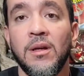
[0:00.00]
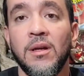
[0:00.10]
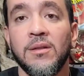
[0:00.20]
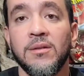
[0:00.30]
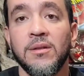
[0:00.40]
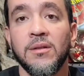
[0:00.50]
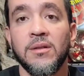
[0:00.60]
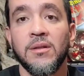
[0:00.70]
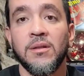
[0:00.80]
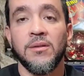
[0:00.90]

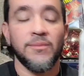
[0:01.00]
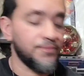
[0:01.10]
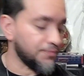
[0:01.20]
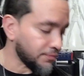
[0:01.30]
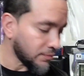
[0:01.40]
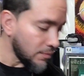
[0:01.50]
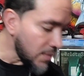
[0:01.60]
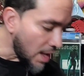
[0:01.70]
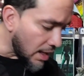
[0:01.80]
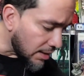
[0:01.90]
Excellent.
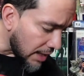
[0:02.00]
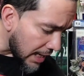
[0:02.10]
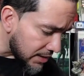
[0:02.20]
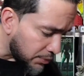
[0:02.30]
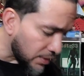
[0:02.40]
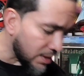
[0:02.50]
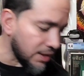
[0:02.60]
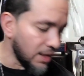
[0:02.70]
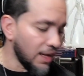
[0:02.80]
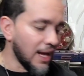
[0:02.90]
In the last book,
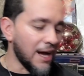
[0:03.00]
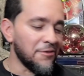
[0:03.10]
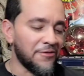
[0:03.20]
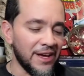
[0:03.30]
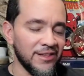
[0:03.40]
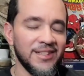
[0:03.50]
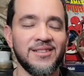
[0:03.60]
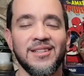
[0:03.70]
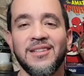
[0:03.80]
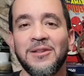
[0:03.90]
I found
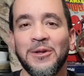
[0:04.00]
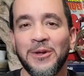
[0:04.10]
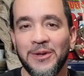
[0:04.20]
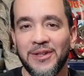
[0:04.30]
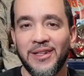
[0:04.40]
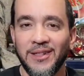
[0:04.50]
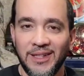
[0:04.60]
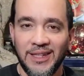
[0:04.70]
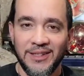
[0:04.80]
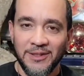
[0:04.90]
this in their
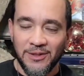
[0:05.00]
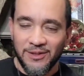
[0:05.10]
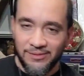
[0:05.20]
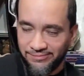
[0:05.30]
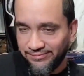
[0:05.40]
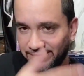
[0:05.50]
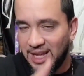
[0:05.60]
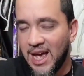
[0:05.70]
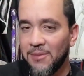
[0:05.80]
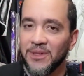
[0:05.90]
in their
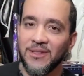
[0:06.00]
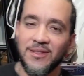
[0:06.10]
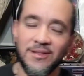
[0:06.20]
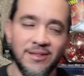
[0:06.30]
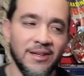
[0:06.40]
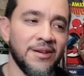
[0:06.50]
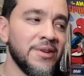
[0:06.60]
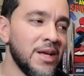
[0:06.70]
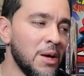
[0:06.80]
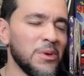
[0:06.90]
cabinets and stuff,
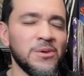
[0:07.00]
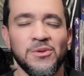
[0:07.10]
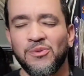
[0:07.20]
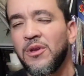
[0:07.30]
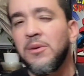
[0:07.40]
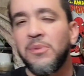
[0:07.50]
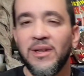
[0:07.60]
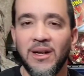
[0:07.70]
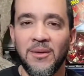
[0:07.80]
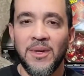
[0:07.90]
but it was really
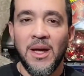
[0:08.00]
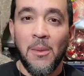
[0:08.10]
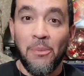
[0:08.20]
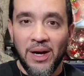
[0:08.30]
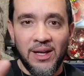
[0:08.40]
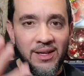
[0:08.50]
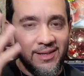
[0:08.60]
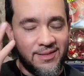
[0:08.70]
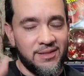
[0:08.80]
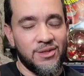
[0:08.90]
beat up. But
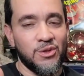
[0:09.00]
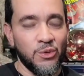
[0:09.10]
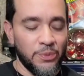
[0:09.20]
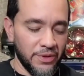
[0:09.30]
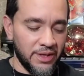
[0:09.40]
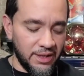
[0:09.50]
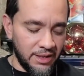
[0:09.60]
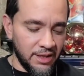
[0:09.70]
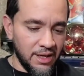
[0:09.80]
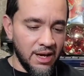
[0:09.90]
it's a super
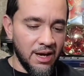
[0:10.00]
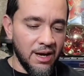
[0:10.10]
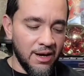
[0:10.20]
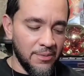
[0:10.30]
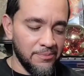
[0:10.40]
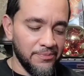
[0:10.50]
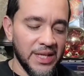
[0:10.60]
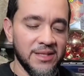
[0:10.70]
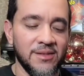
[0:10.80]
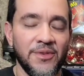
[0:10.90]
key. Um,
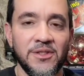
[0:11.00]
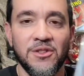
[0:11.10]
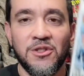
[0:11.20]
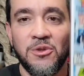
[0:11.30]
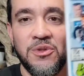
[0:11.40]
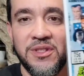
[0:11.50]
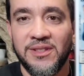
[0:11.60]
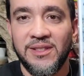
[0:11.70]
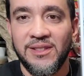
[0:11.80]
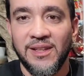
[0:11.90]
it's Avengers
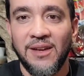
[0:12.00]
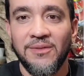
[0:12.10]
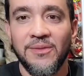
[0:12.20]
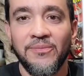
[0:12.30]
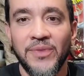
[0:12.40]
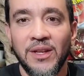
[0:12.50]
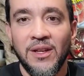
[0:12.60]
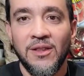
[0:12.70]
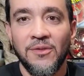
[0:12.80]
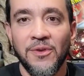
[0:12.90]
267,
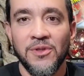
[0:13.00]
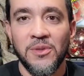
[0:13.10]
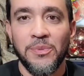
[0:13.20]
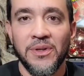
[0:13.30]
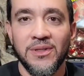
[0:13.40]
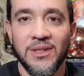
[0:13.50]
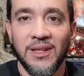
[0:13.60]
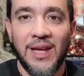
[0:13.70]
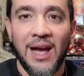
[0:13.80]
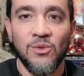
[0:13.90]
the first appearance of the
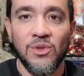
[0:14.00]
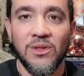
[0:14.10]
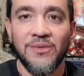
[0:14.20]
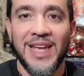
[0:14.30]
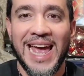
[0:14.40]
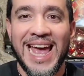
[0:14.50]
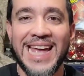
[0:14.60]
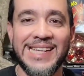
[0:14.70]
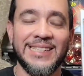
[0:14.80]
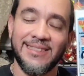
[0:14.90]
Council of
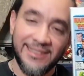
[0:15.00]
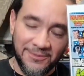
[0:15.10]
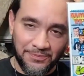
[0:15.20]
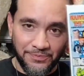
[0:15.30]
Kangs.